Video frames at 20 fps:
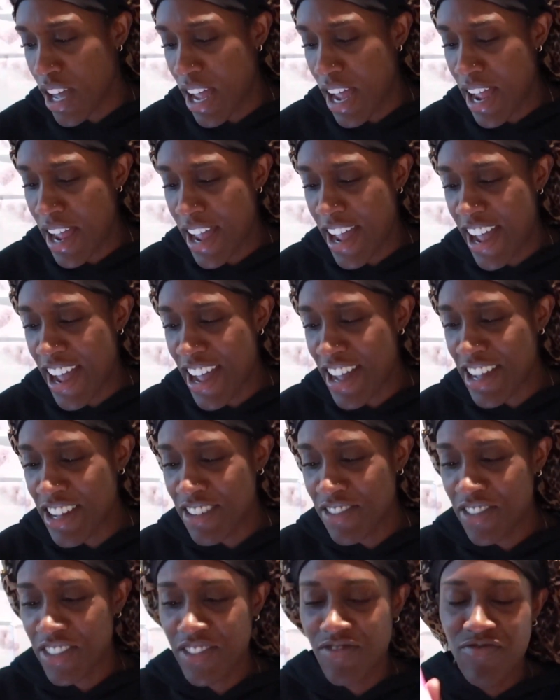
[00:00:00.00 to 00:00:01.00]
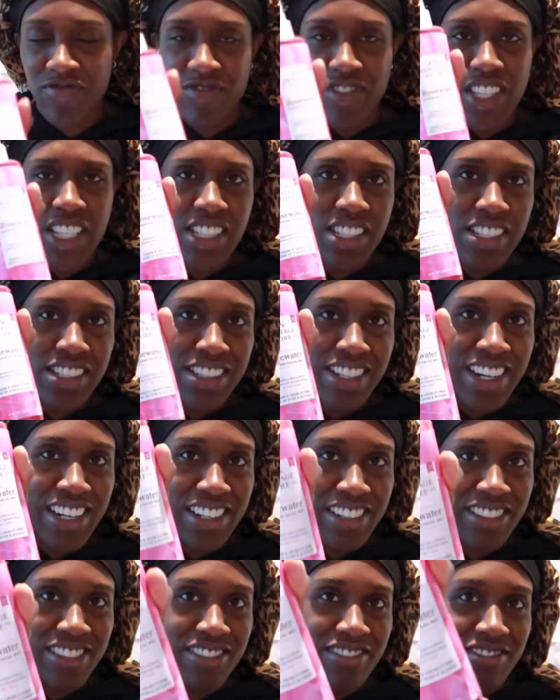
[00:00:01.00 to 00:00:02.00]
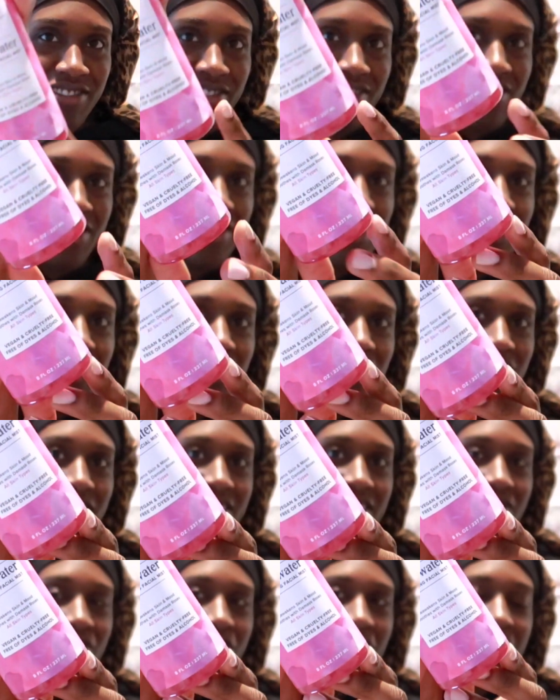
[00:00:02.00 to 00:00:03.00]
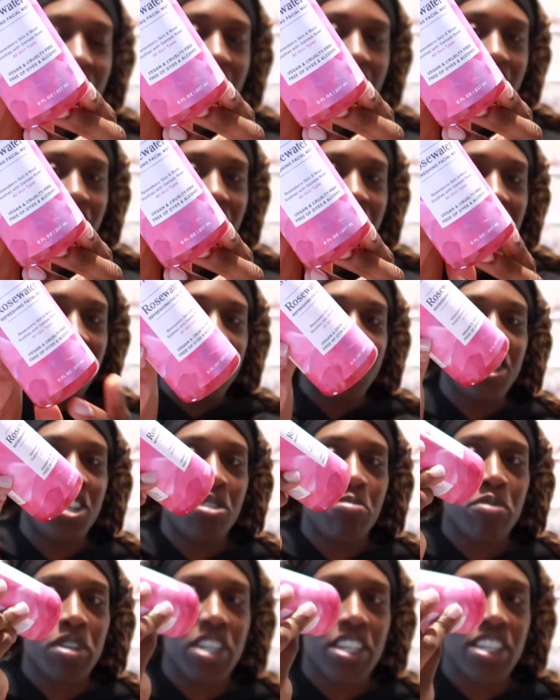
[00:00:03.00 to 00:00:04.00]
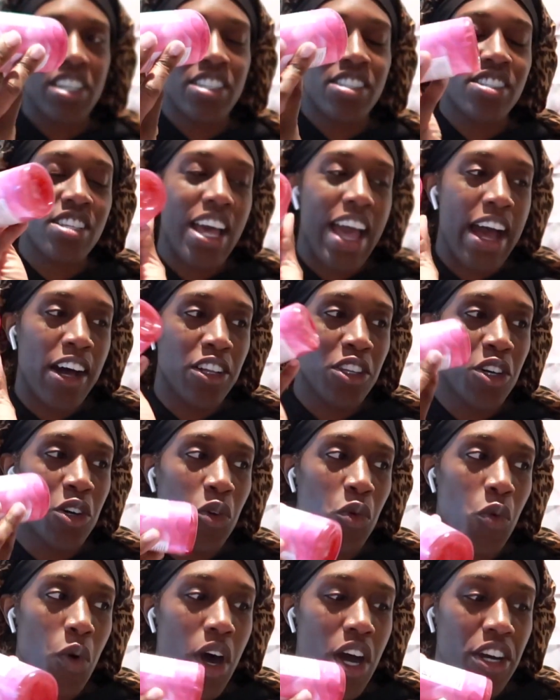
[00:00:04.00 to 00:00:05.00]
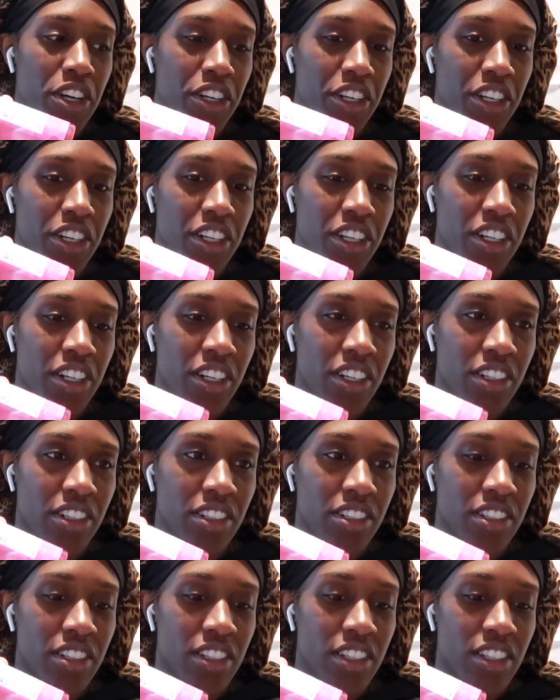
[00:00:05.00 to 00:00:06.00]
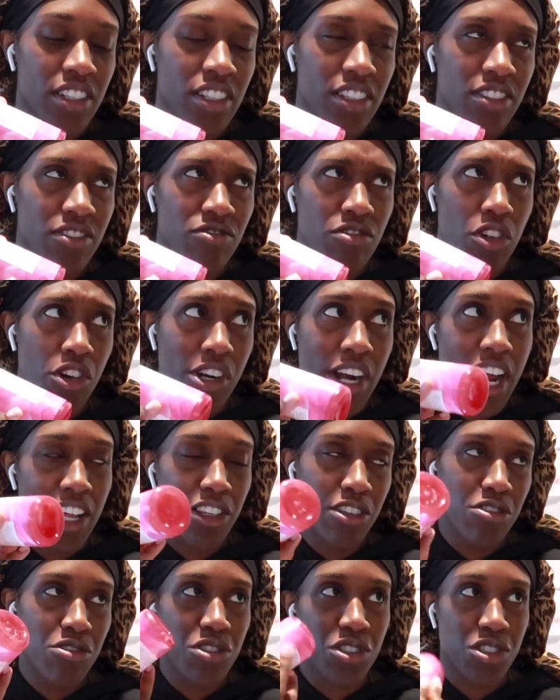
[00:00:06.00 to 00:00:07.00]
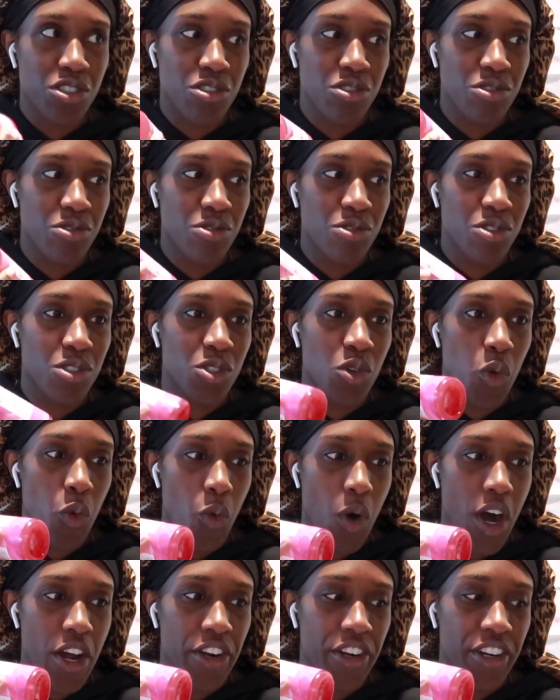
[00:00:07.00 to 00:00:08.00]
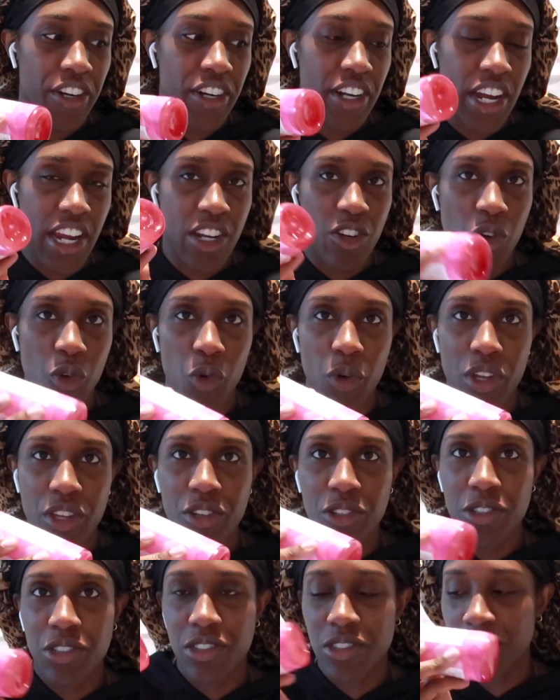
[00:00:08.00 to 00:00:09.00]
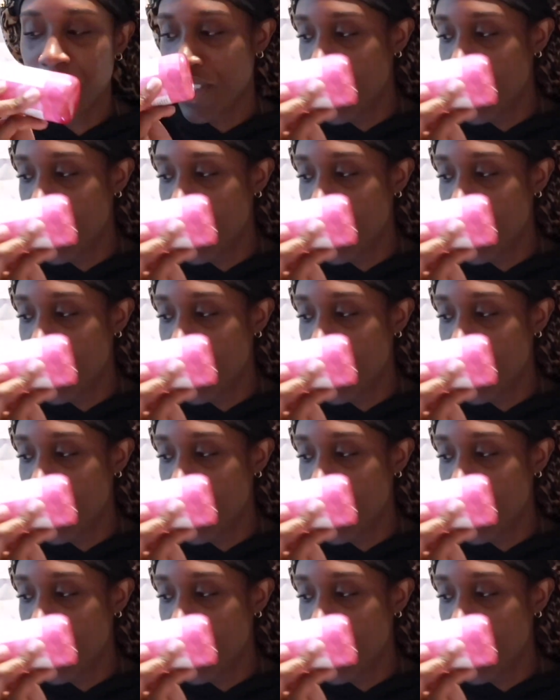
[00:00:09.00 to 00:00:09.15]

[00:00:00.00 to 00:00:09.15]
I have, this is not what's actually in here, but it's aloe water or aloe juice, water, and oil.